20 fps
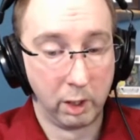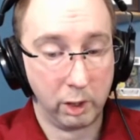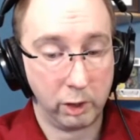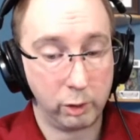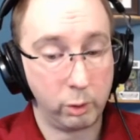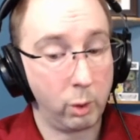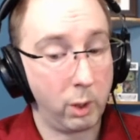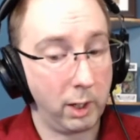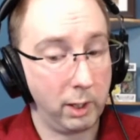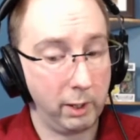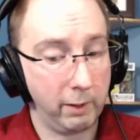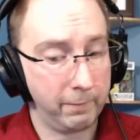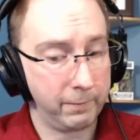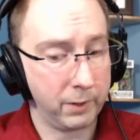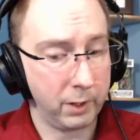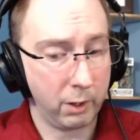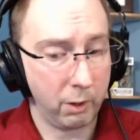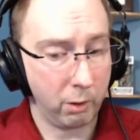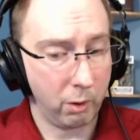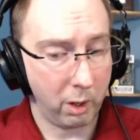so I
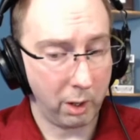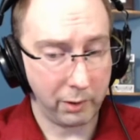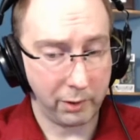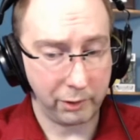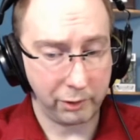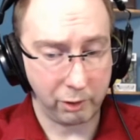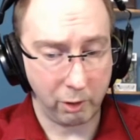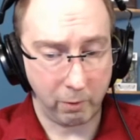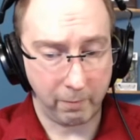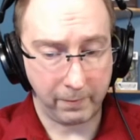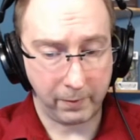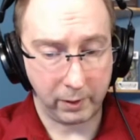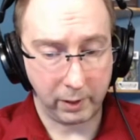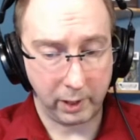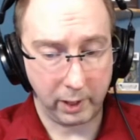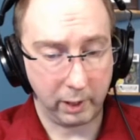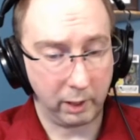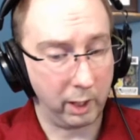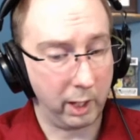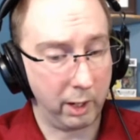lifted her on the sofa
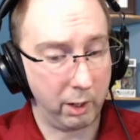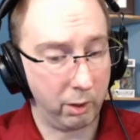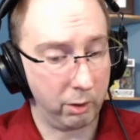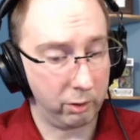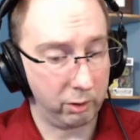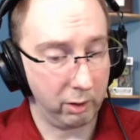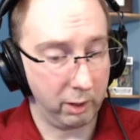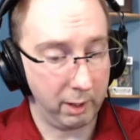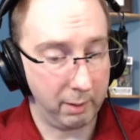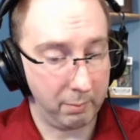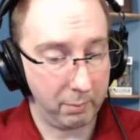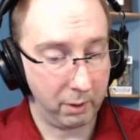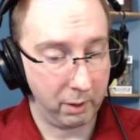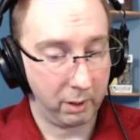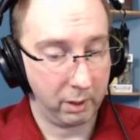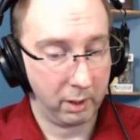and let her sleep.